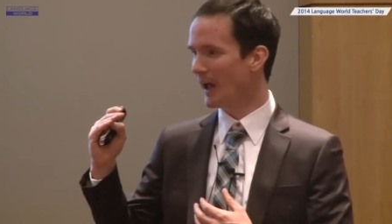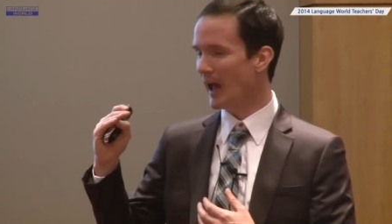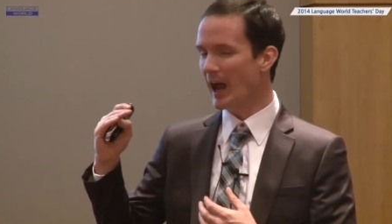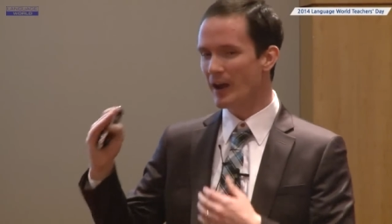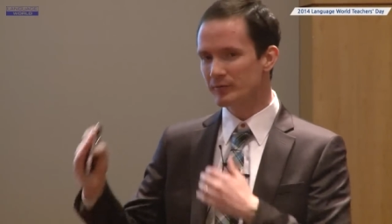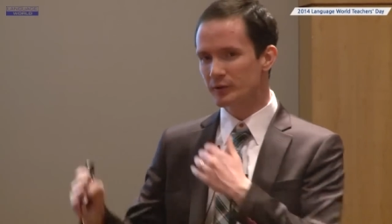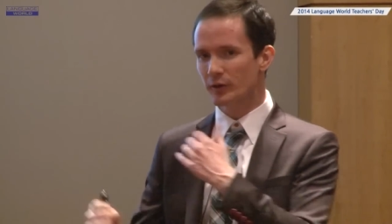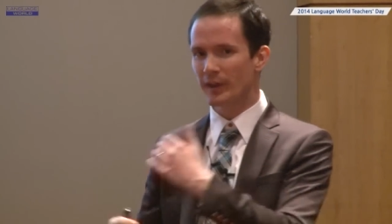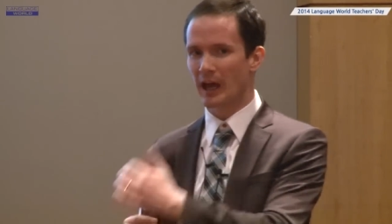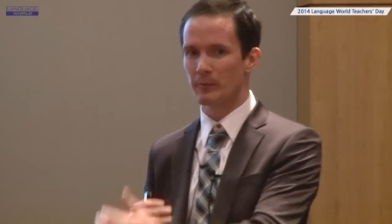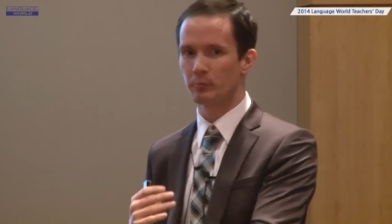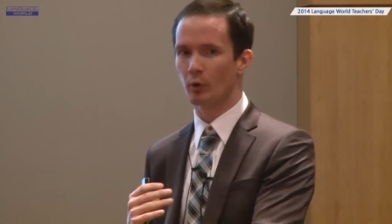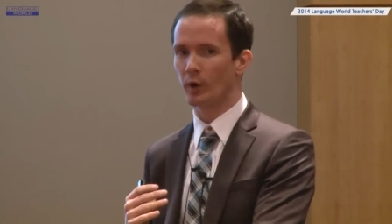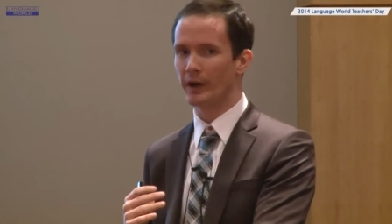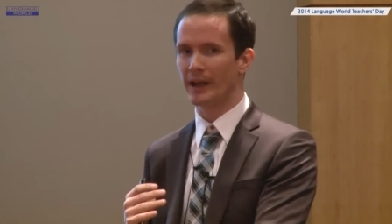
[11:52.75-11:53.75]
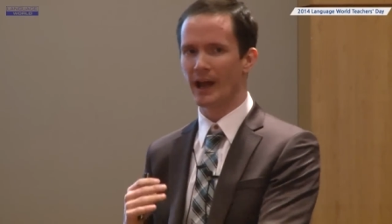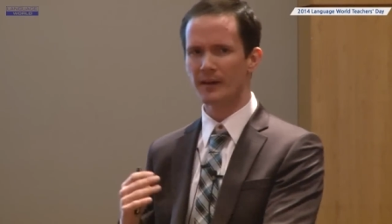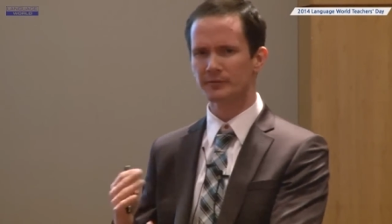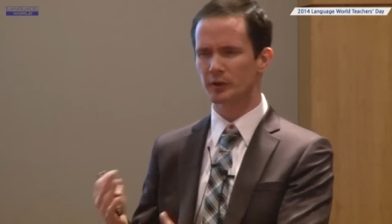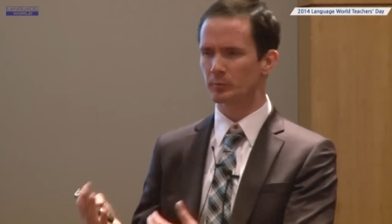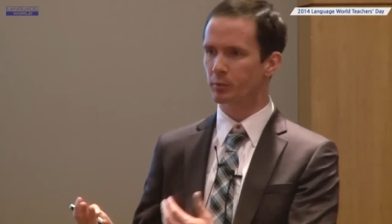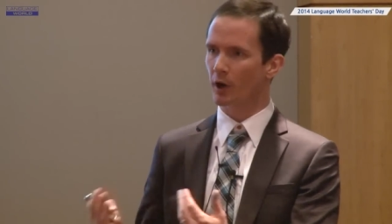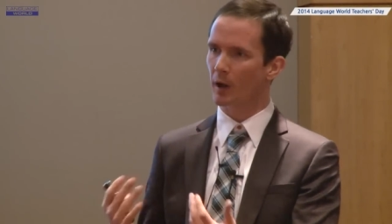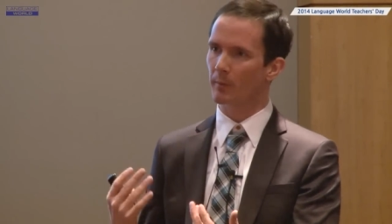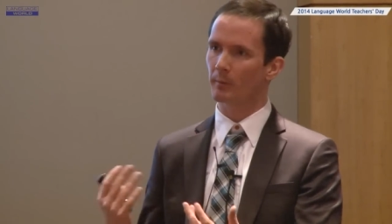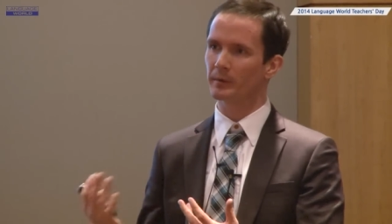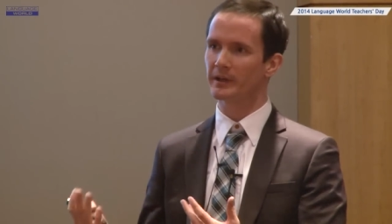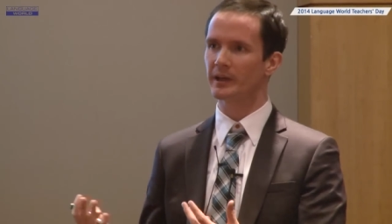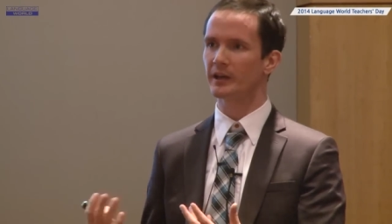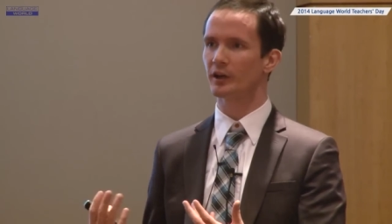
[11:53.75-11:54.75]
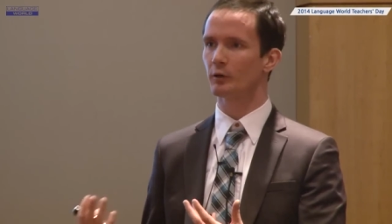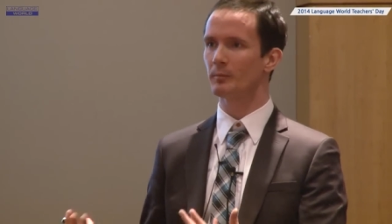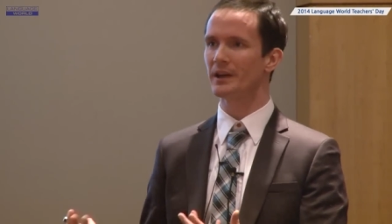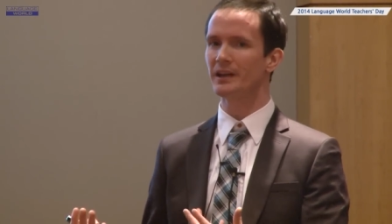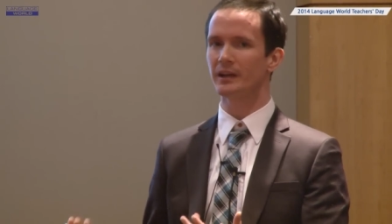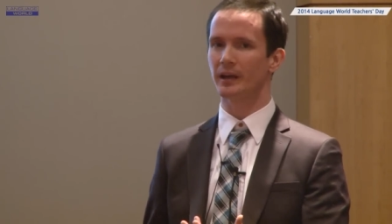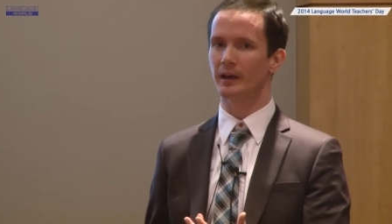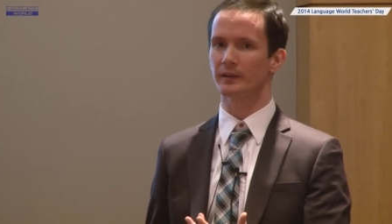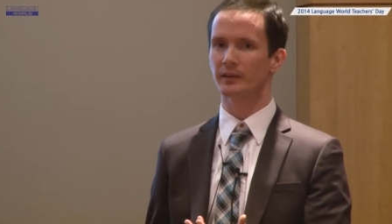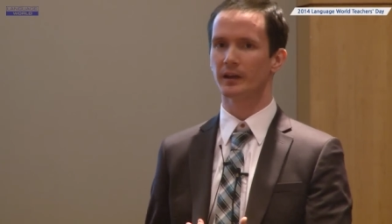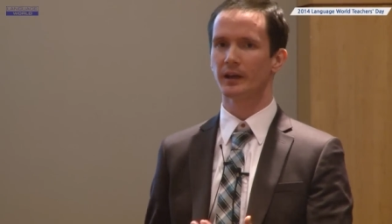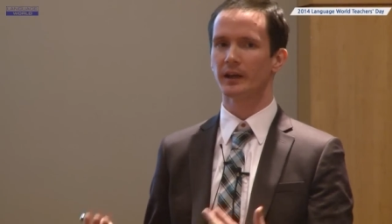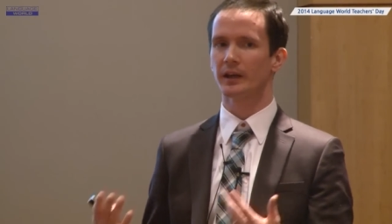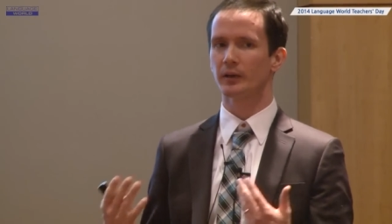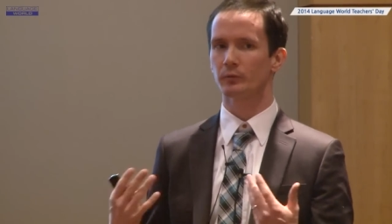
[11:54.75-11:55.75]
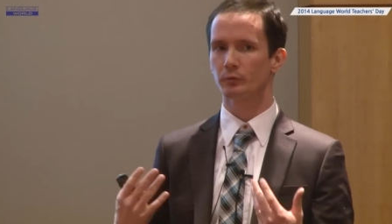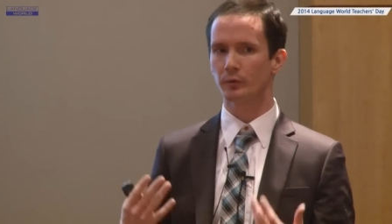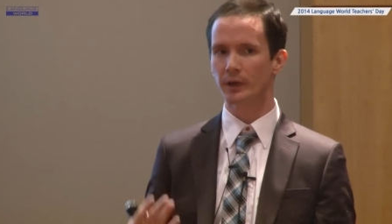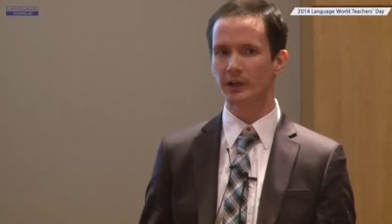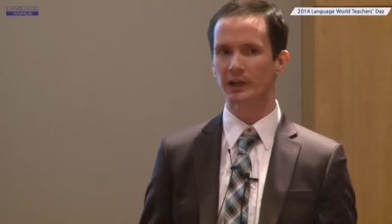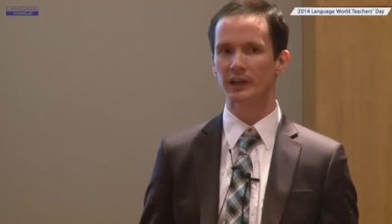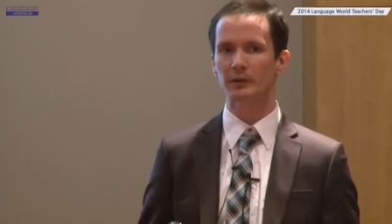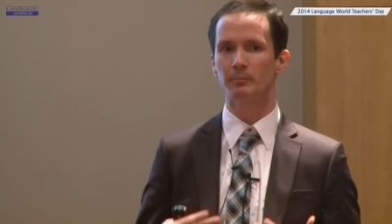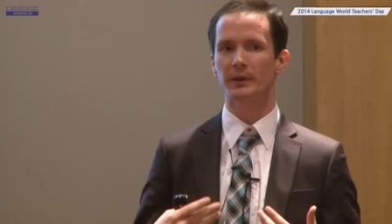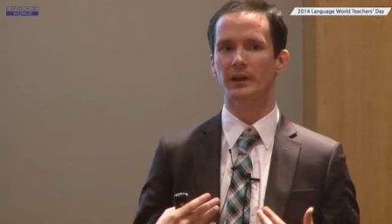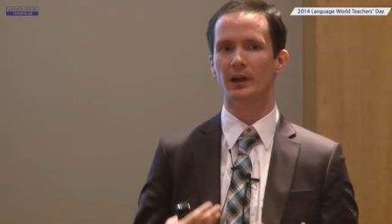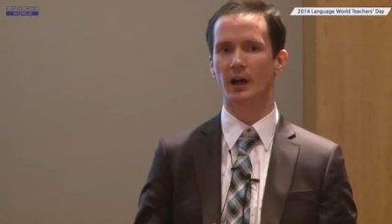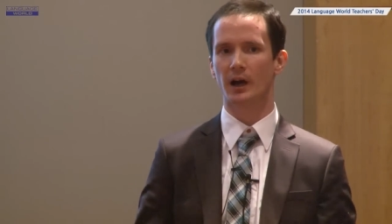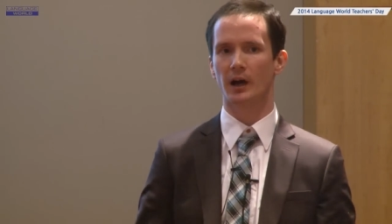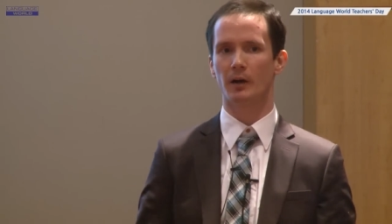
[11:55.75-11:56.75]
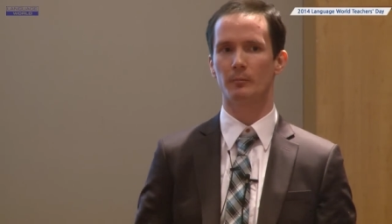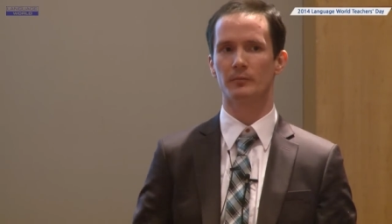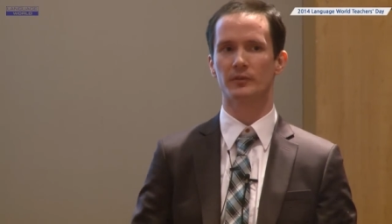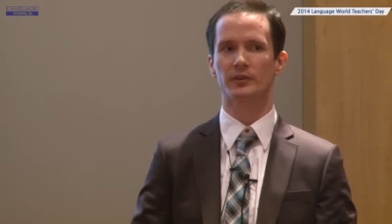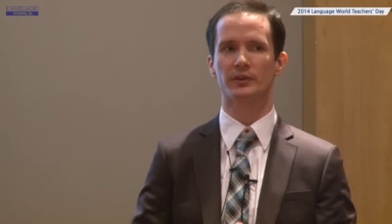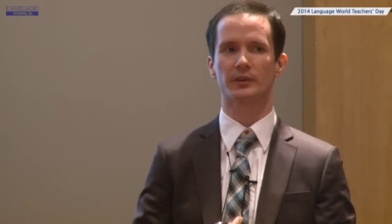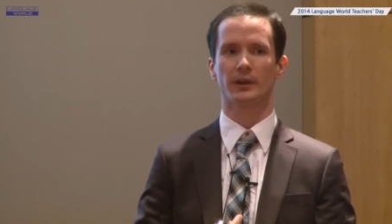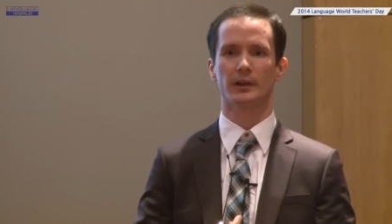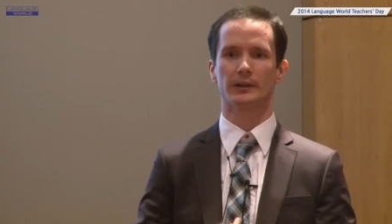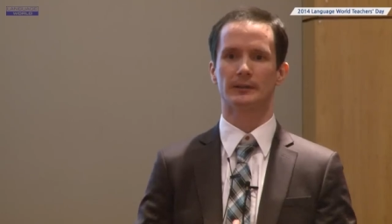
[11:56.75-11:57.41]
after that point, after probably intermediate, it really becomes